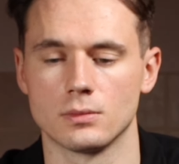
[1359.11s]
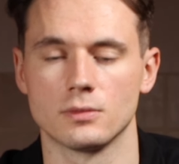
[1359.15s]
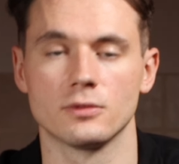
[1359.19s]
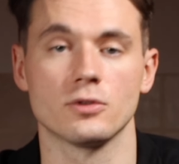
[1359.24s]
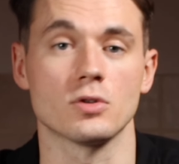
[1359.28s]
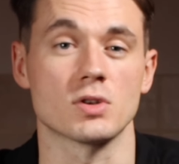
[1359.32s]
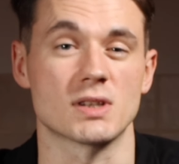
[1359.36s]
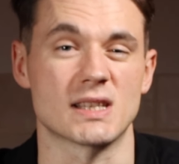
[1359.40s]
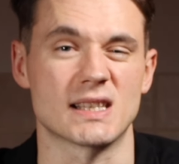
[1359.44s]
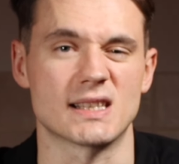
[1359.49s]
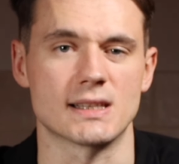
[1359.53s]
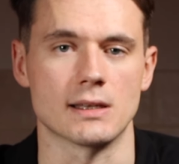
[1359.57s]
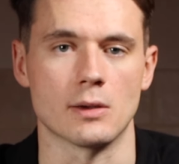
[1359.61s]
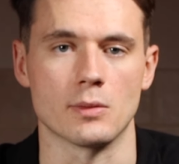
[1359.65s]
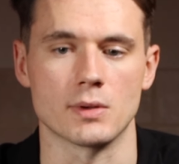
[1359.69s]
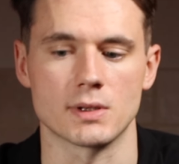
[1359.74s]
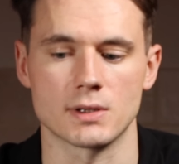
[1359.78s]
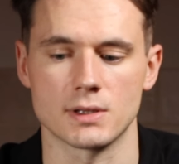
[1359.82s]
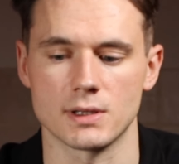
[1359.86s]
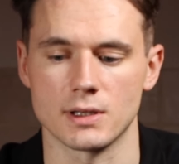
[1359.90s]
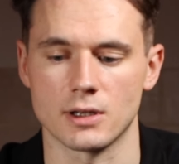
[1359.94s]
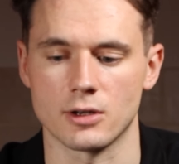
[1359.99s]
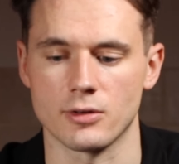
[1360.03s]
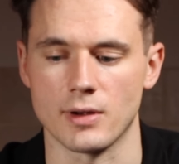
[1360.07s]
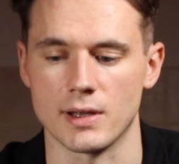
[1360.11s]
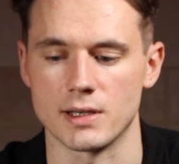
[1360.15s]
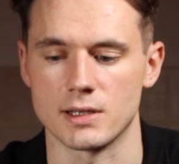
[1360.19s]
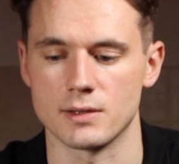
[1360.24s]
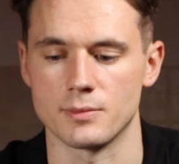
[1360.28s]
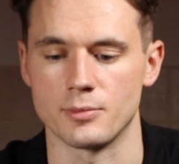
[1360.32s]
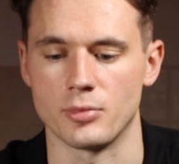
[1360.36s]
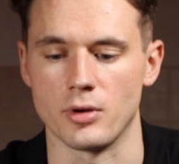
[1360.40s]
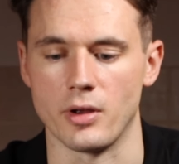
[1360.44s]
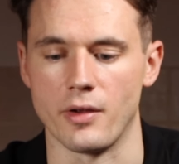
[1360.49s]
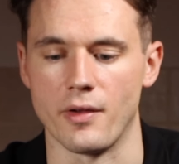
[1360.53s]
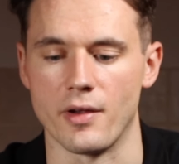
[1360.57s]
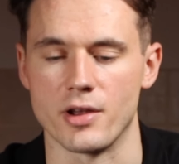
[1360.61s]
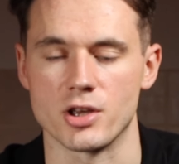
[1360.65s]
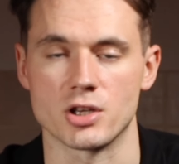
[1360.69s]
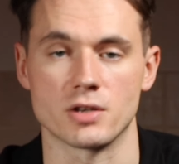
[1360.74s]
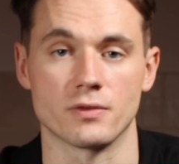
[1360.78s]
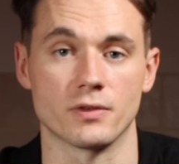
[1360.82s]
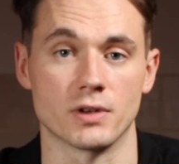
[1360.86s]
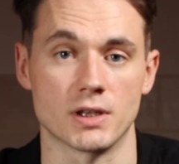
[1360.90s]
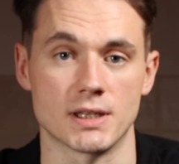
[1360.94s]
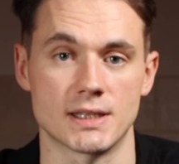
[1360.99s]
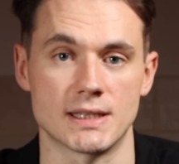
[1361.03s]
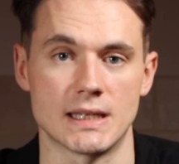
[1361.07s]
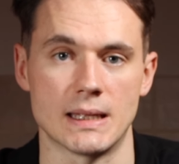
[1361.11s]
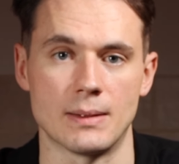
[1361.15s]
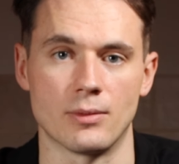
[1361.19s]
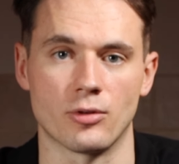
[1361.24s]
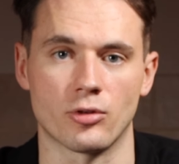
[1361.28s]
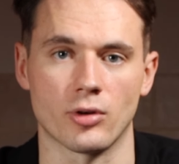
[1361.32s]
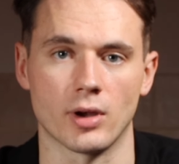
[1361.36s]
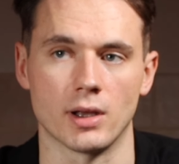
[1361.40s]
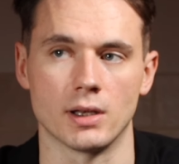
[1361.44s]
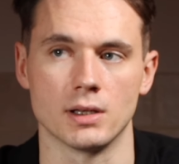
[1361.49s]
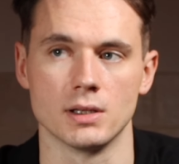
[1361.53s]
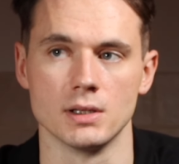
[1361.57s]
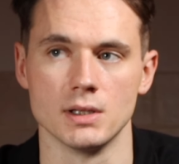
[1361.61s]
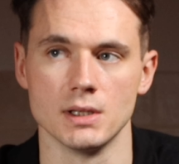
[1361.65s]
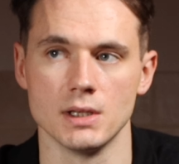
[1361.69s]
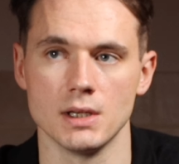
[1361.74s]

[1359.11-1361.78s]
460 is the correct abbreviation for the steam train.